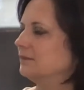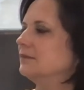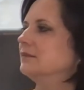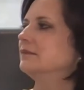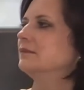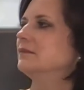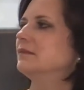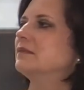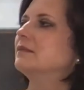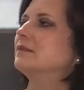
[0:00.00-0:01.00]

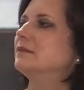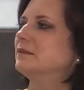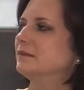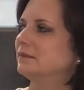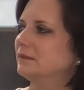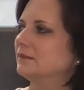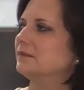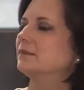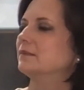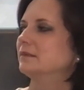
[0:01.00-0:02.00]

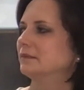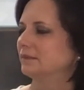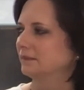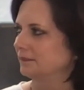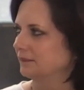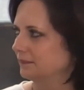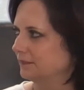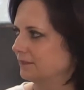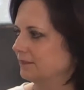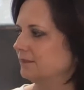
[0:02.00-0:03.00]

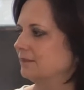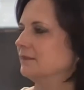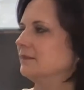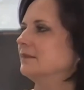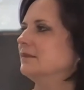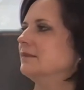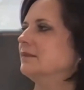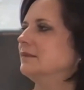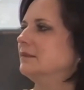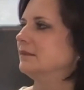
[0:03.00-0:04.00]

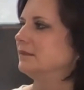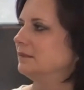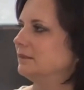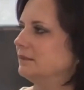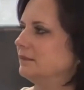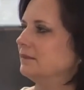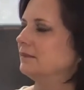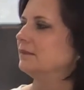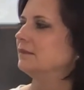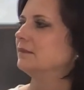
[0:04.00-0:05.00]

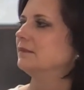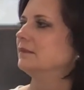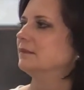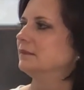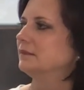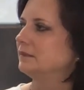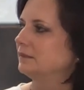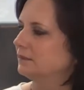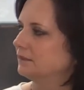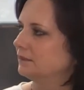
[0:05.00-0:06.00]

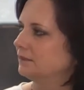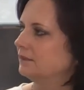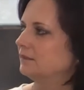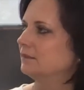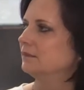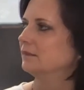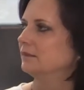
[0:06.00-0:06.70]
The person shown says nothing.